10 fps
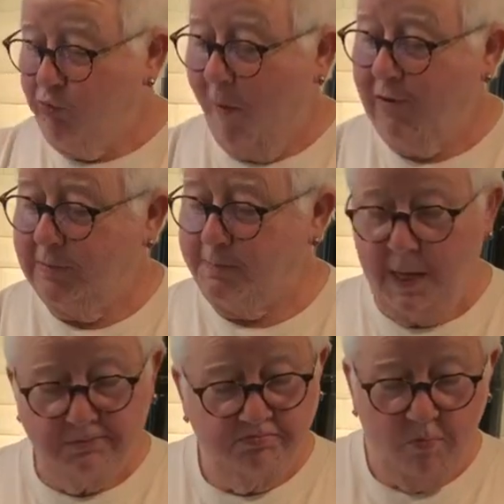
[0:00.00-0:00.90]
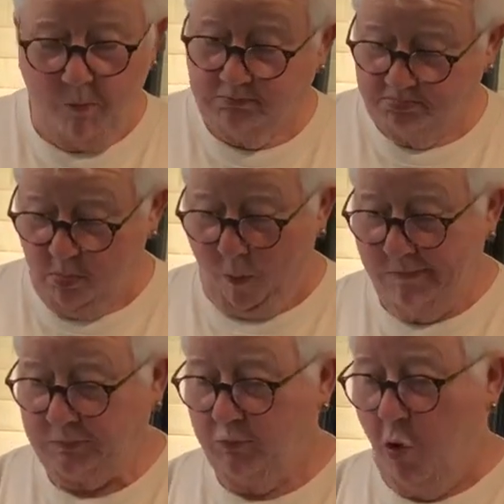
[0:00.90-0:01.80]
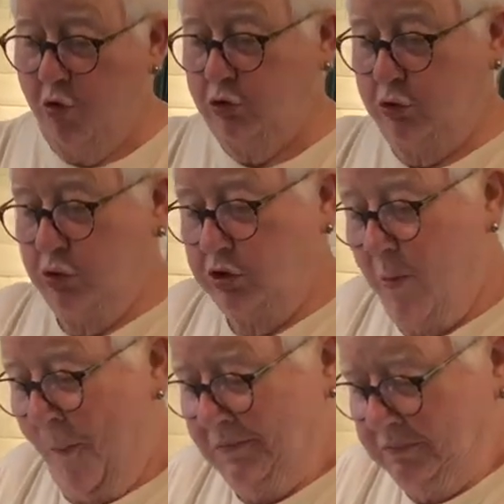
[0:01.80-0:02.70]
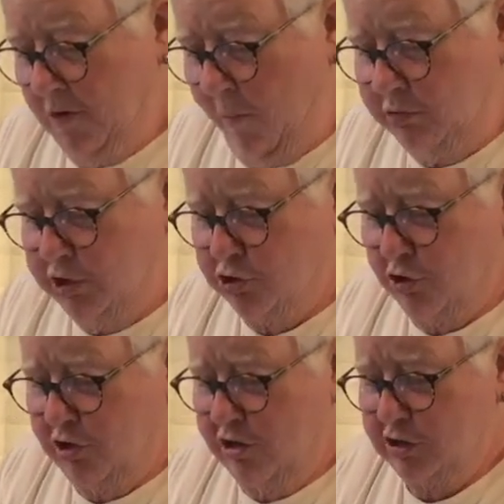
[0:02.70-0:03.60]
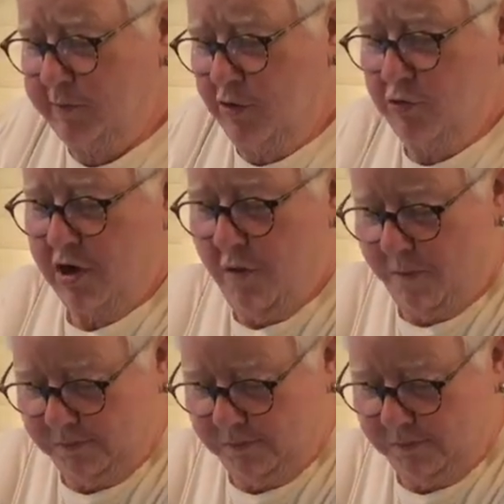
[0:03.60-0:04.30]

And then one goes, we've got that, let's be all right.